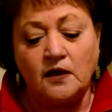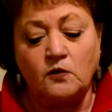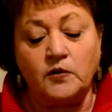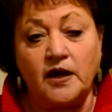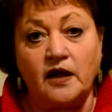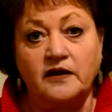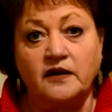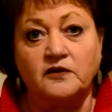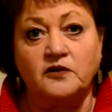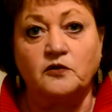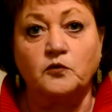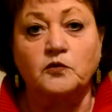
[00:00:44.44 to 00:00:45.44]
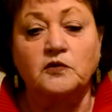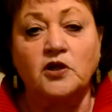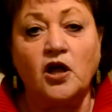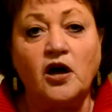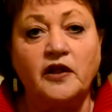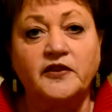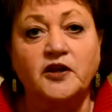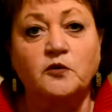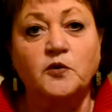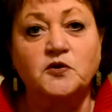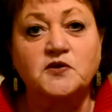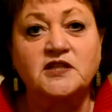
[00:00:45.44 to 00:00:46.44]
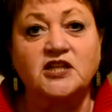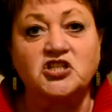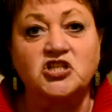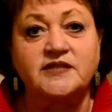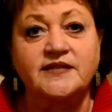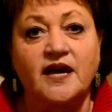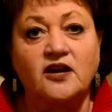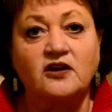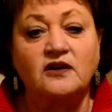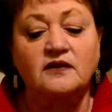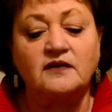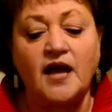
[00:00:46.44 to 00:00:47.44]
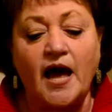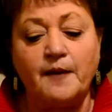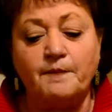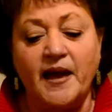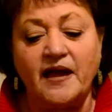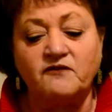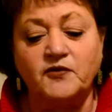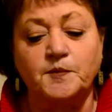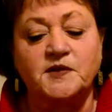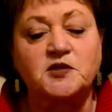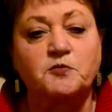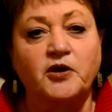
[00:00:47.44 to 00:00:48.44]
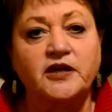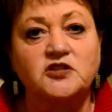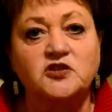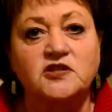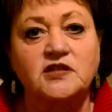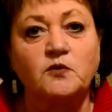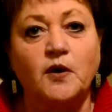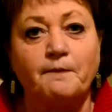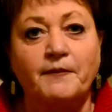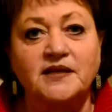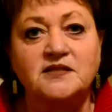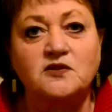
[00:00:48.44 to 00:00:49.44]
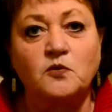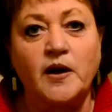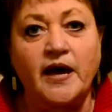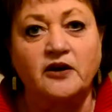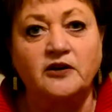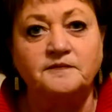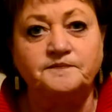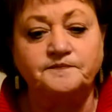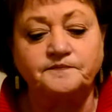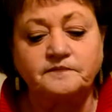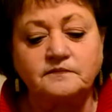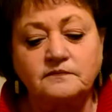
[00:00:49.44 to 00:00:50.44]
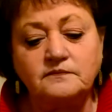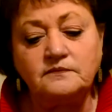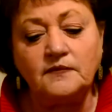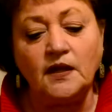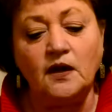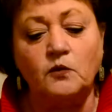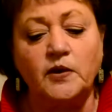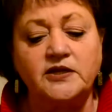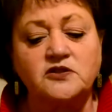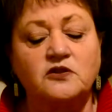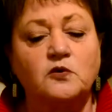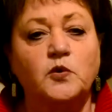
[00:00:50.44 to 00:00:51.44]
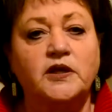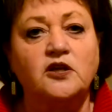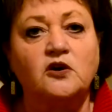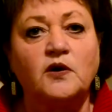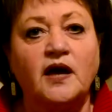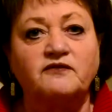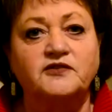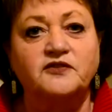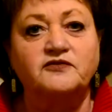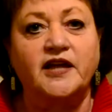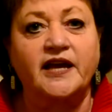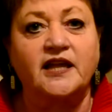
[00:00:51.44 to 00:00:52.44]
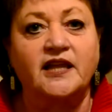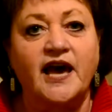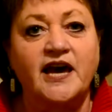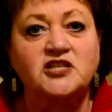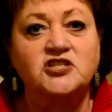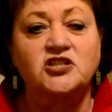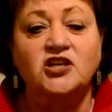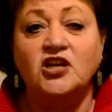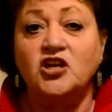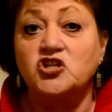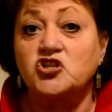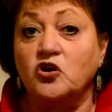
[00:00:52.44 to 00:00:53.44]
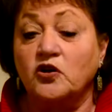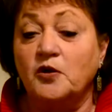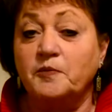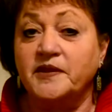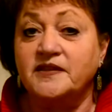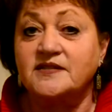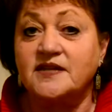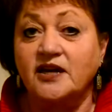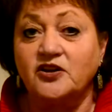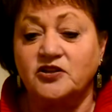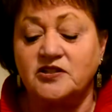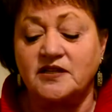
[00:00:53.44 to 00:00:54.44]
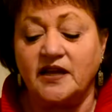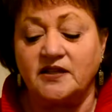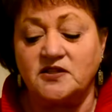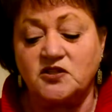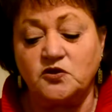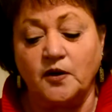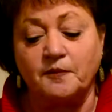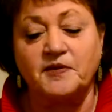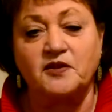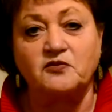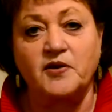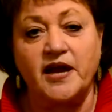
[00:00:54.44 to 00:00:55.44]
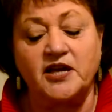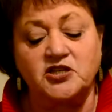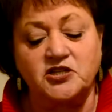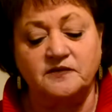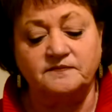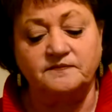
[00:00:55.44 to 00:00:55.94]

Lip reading: When out on the lawn there arose clutch a satyr, I banged from the spread to see what must the watter. Away to the window I flew flag a lash, shore open the tutters and sew up the thrash.